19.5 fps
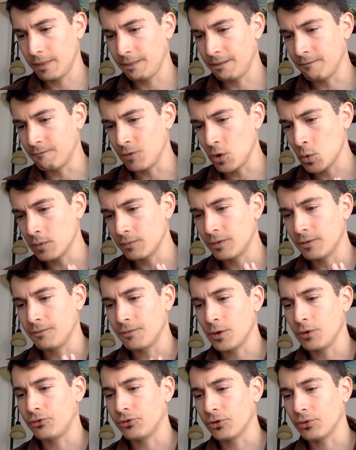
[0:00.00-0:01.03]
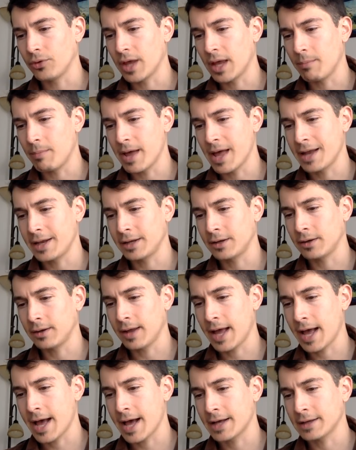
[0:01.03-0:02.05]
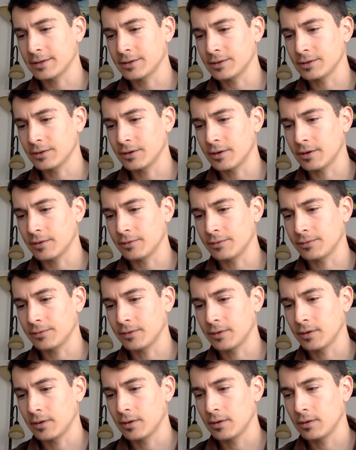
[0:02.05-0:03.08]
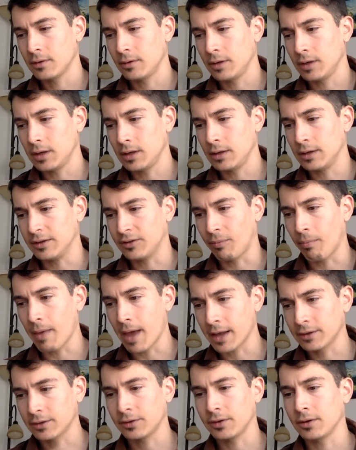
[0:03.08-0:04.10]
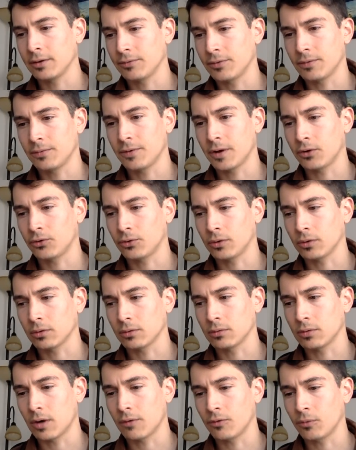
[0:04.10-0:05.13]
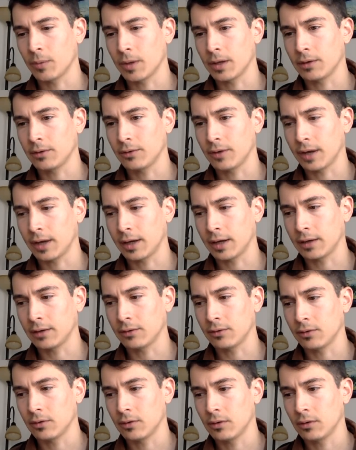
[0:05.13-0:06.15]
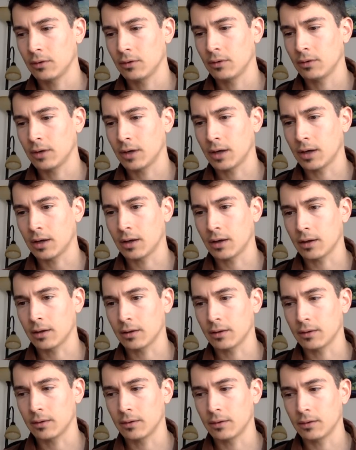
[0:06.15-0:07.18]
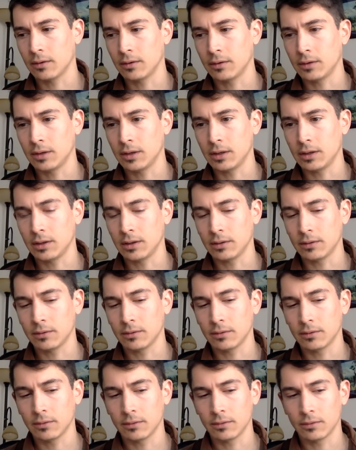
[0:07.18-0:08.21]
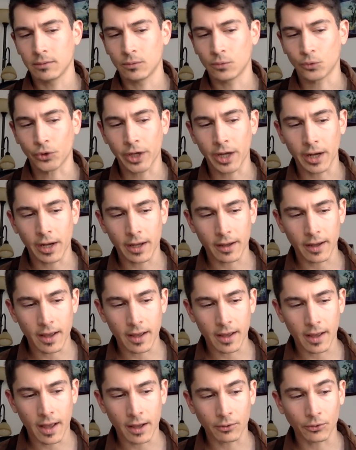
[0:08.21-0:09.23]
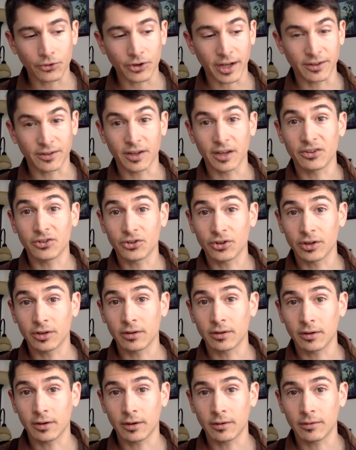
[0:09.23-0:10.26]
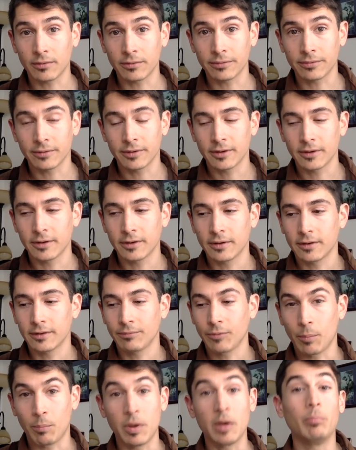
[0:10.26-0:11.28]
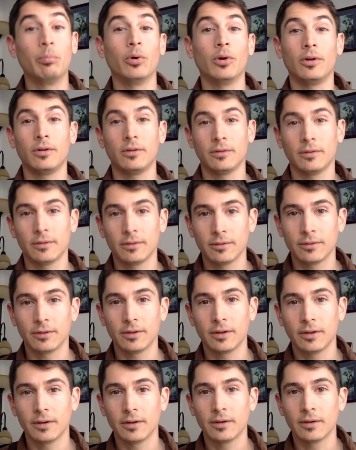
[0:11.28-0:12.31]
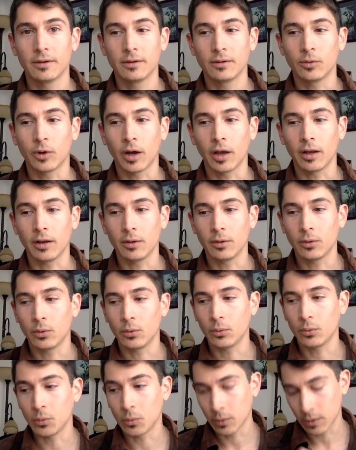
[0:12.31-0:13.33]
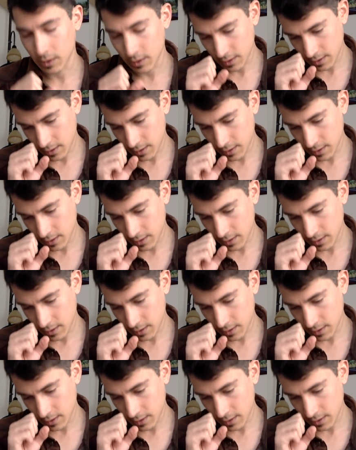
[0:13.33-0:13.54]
the view of the future that Bannon has of the dismantling of the federal government and uh, the re energization of the people, right? Who